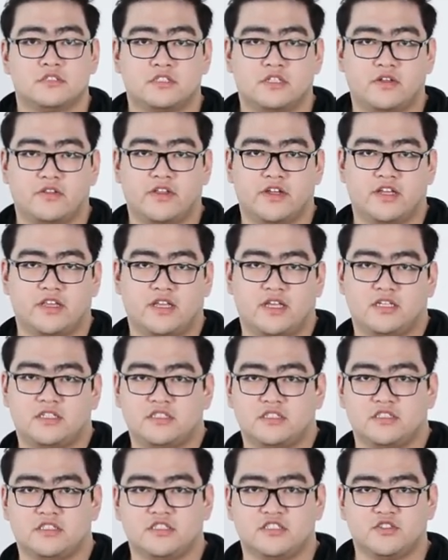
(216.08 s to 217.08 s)
So the
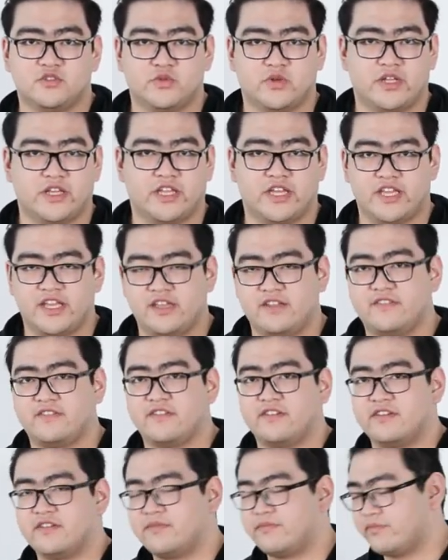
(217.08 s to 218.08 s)
connection is really
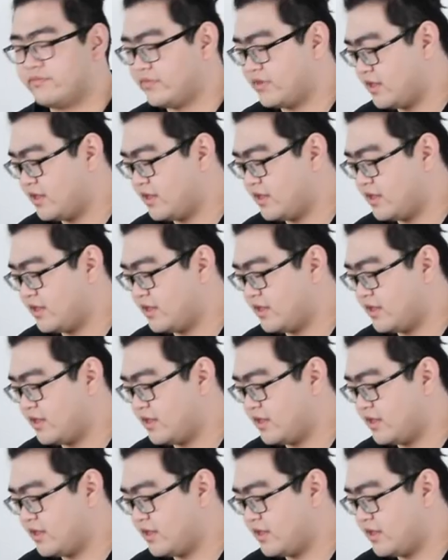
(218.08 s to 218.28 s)
easy.